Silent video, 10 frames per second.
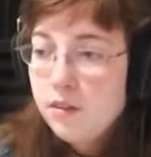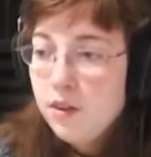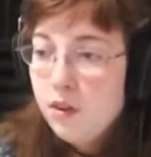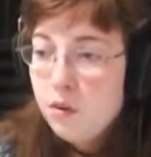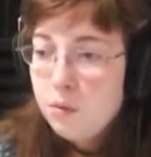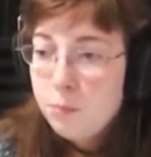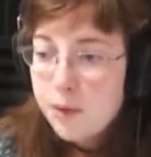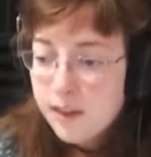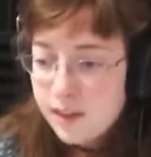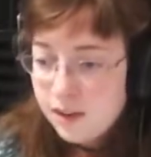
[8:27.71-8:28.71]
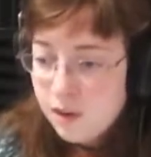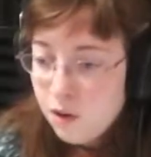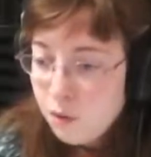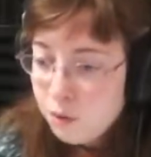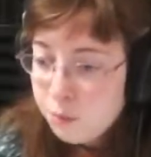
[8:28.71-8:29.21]
No biggie.
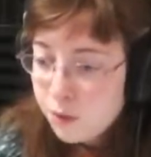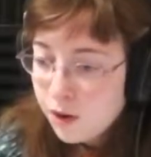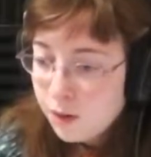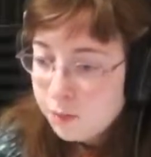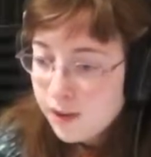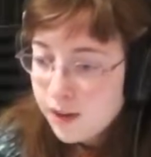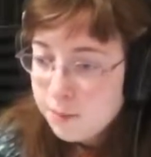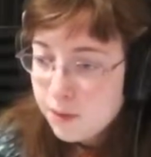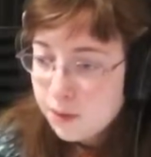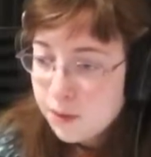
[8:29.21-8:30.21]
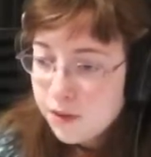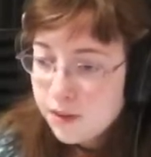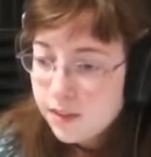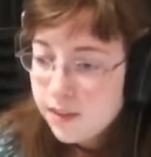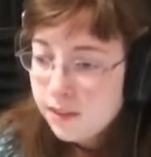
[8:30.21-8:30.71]
No problemo.
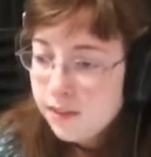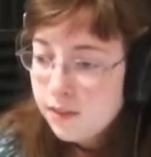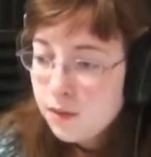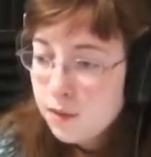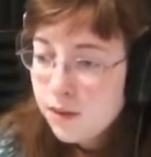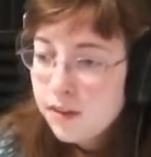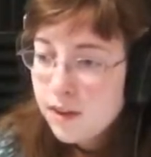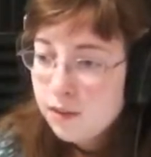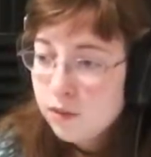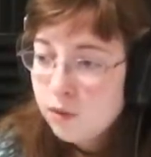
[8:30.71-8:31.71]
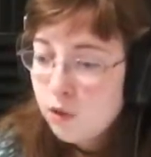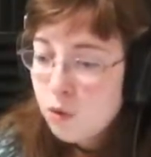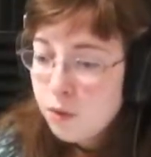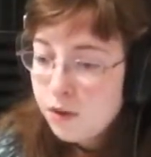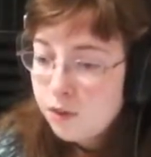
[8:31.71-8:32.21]
This is going down
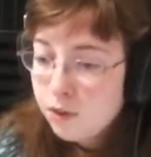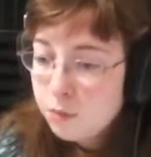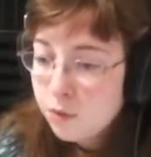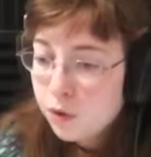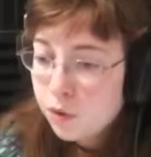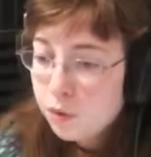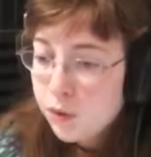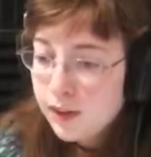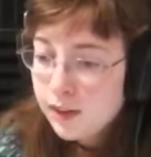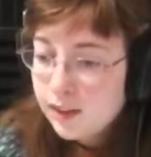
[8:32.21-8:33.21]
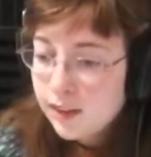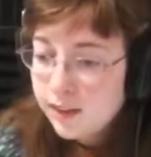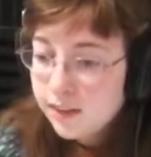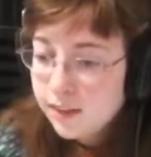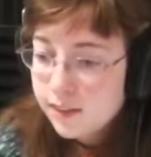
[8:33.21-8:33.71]
so much more quickly
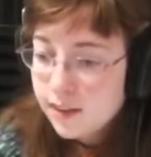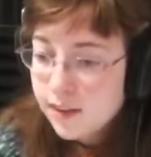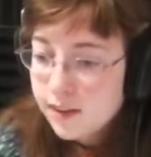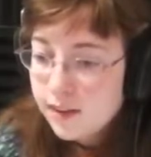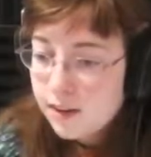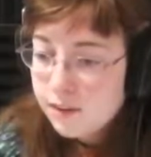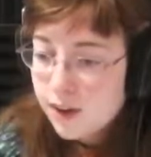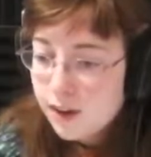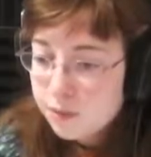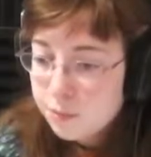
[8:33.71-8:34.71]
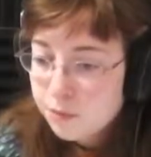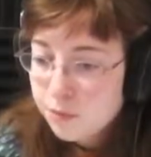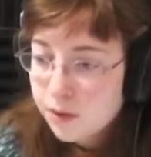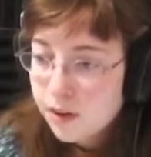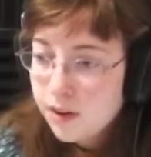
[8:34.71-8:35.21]
than it ever has
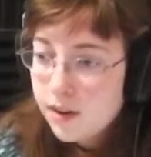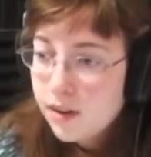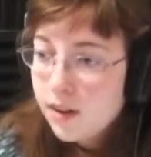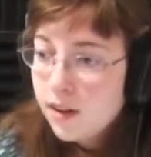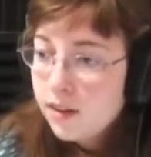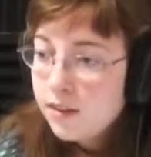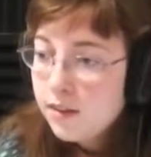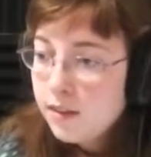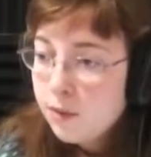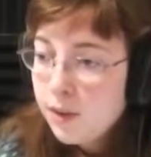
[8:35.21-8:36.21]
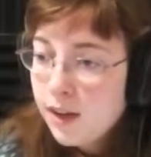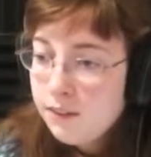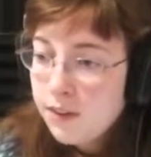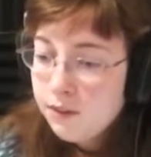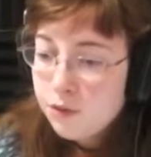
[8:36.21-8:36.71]
before. Do you think we
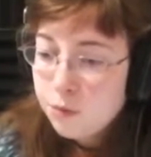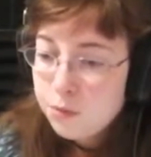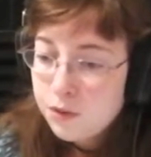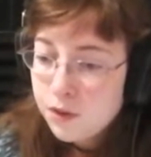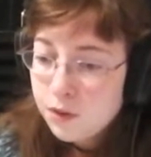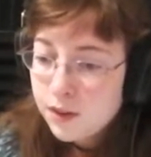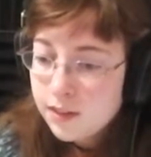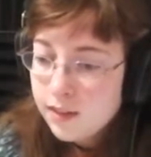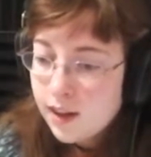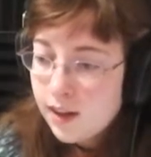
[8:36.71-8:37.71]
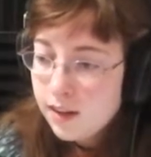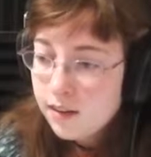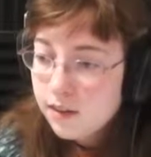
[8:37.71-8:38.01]
have enough troops to go get that?